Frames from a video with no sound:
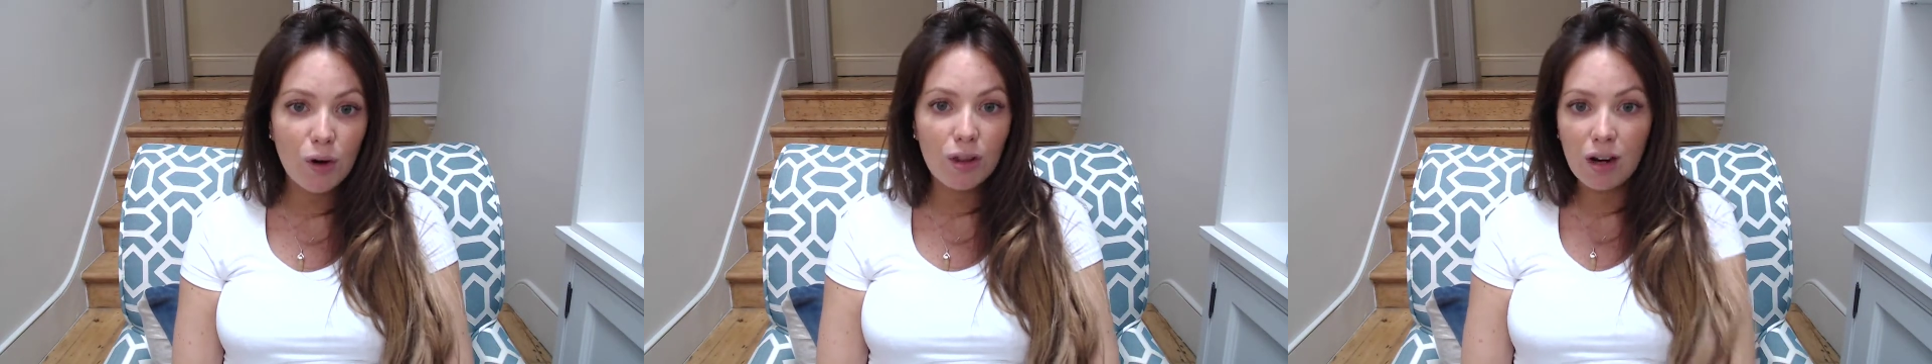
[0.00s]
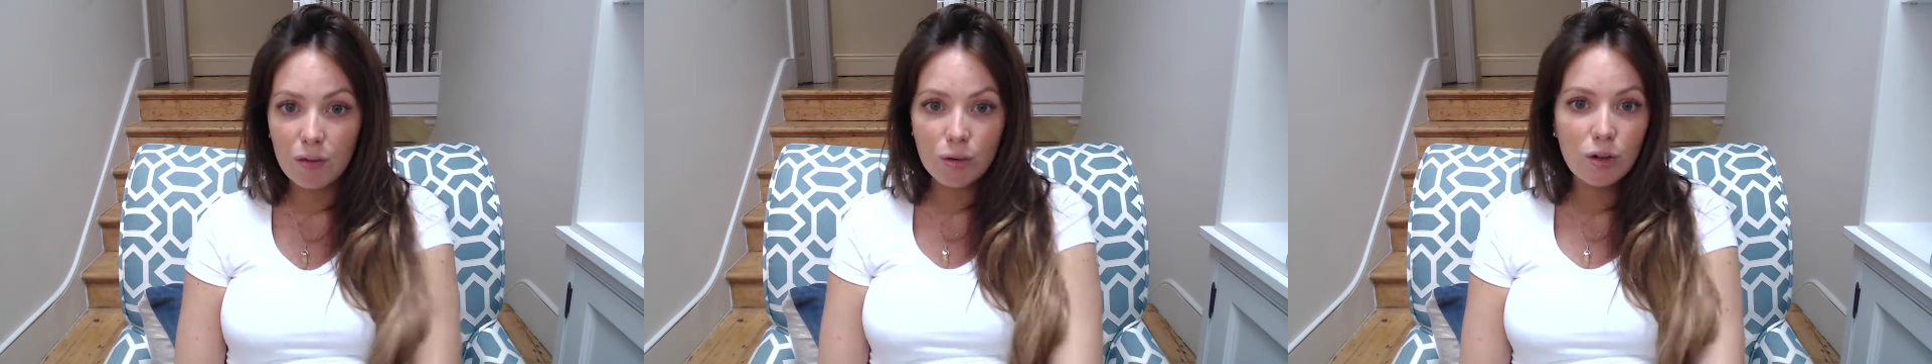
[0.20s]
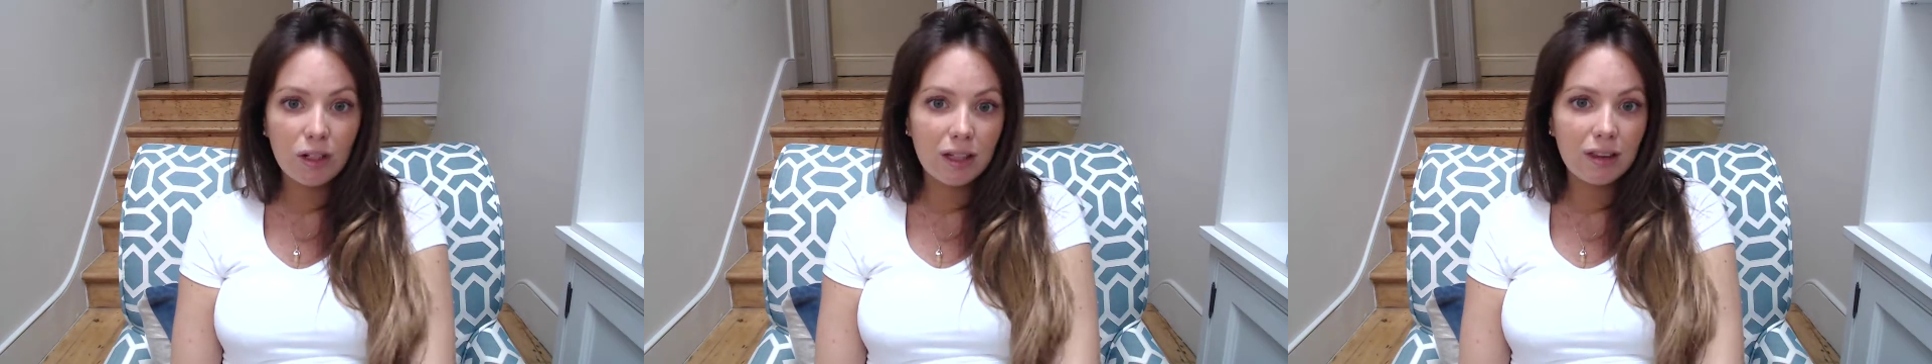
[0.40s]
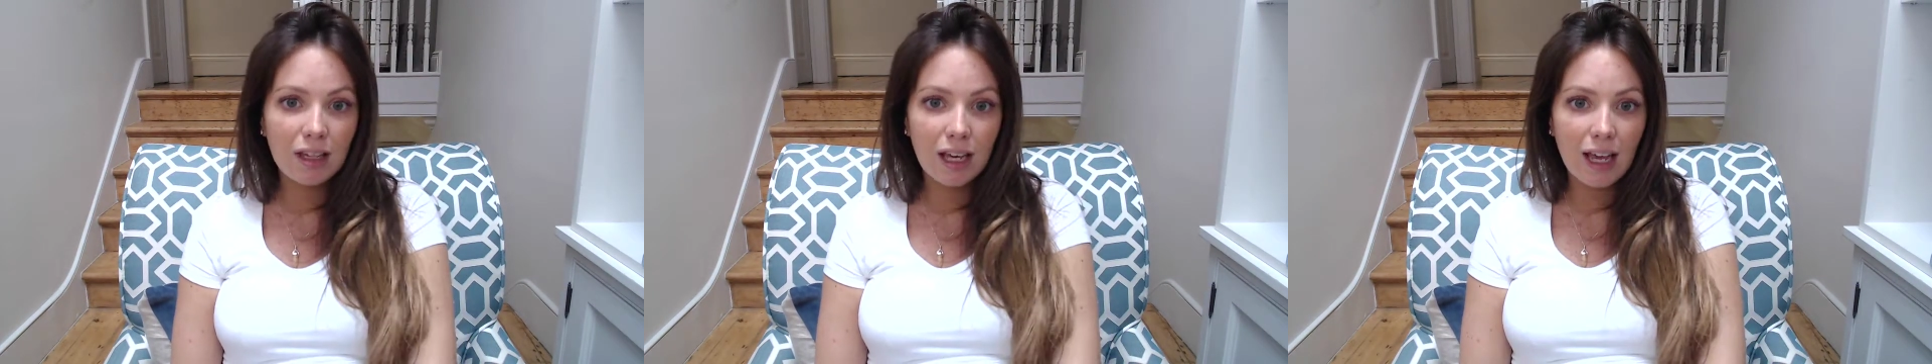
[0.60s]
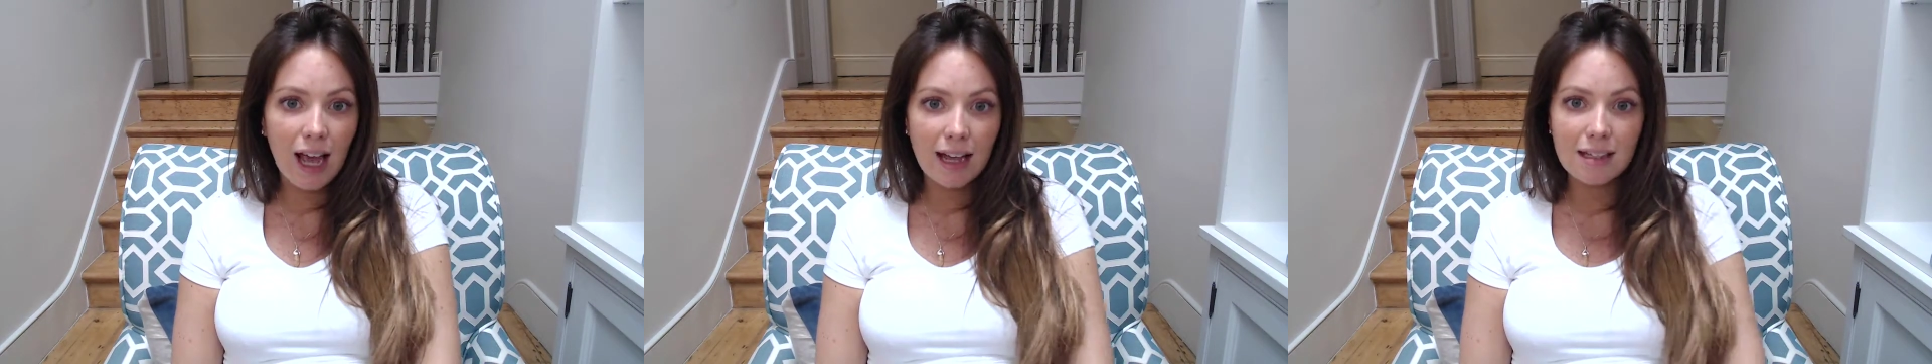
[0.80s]
They're all in
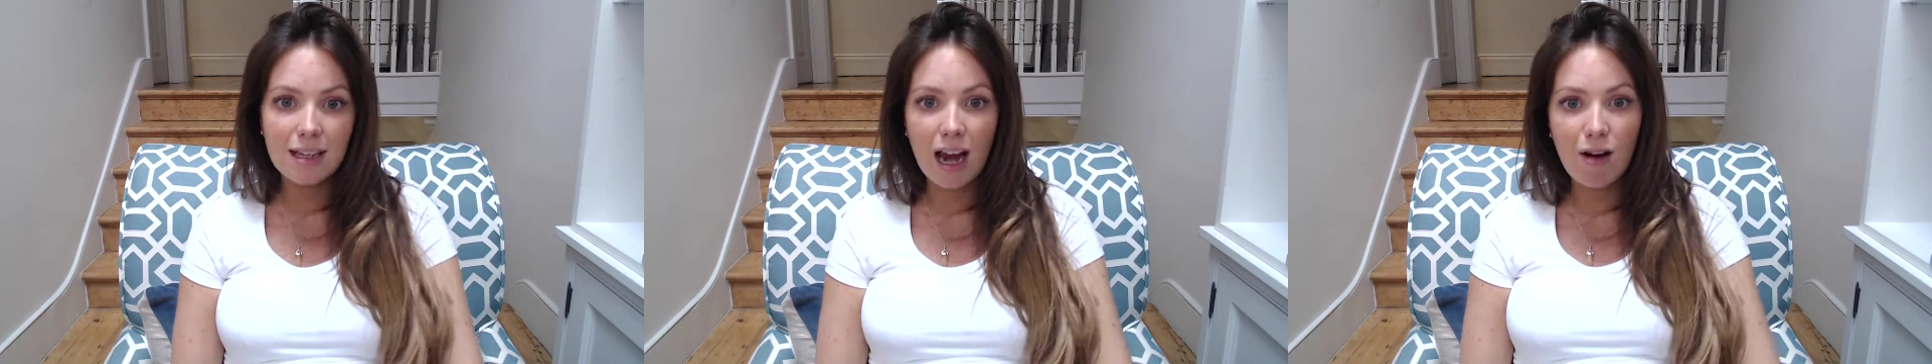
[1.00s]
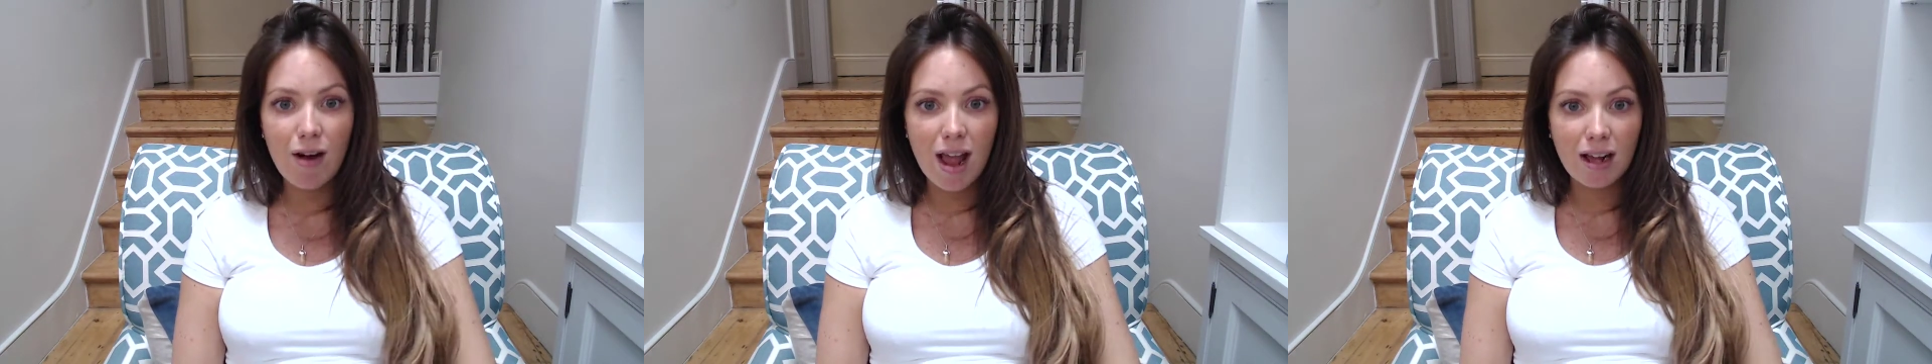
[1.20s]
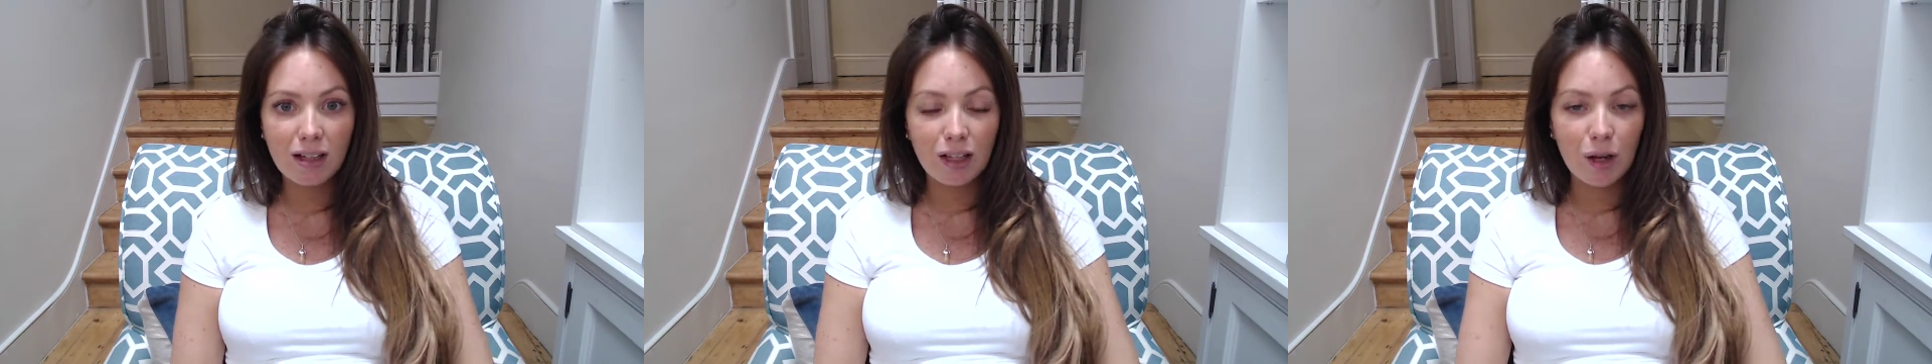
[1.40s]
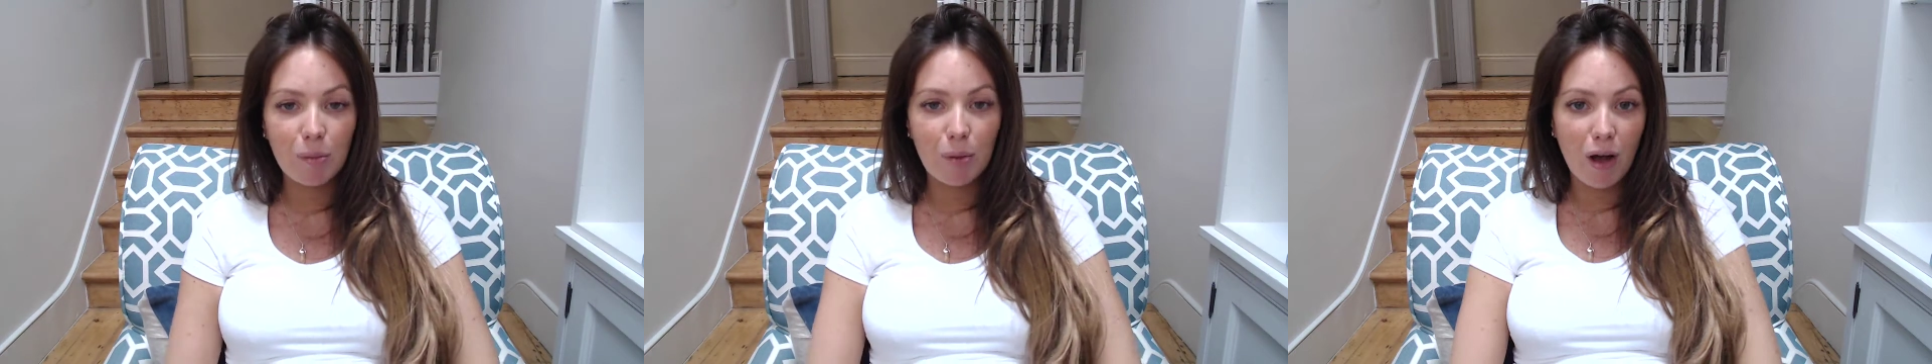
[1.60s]
the Ask Harriet Club